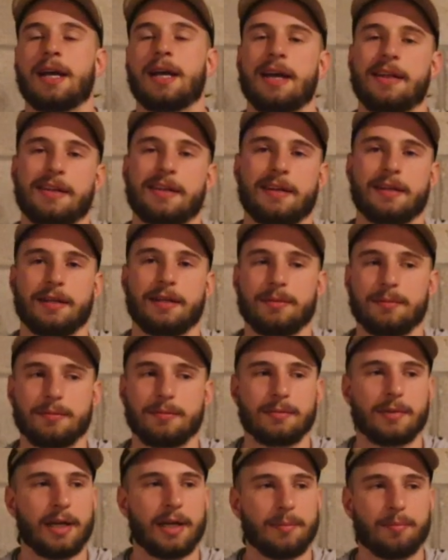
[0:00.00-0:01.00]
tasting
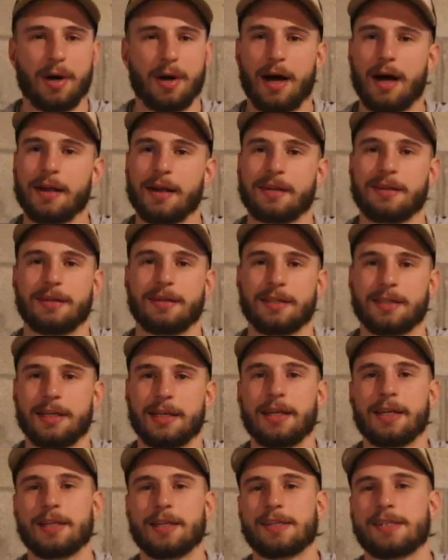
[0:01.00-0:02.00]
like pasta
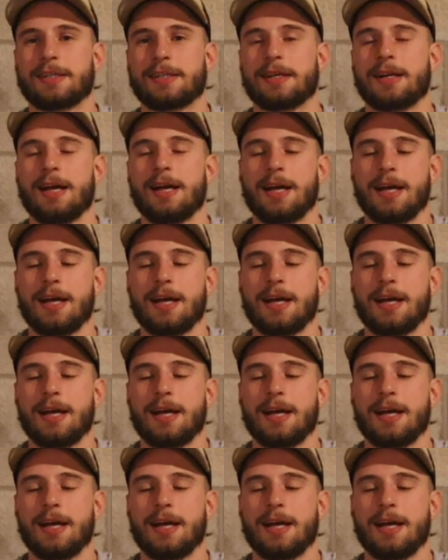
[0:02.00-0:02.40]
dish.